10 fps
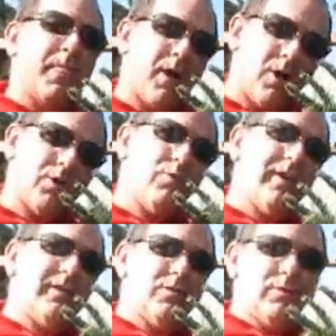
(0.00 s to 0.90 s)
all the
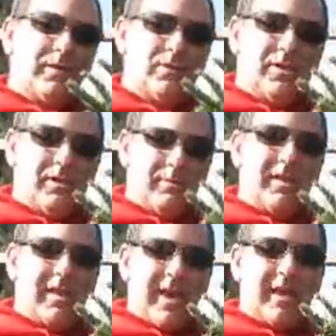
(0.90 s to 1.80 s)
way to when you get them
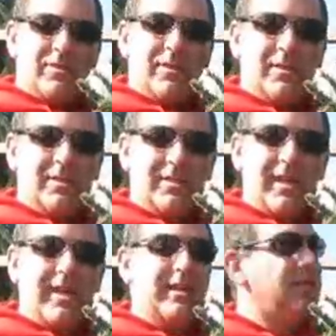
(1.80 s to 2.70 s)
in the house in the
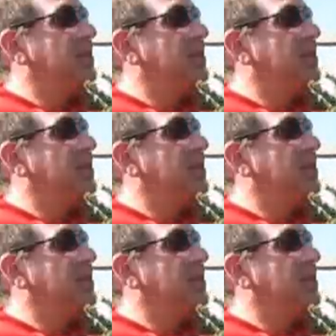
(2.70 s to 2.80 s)
stand.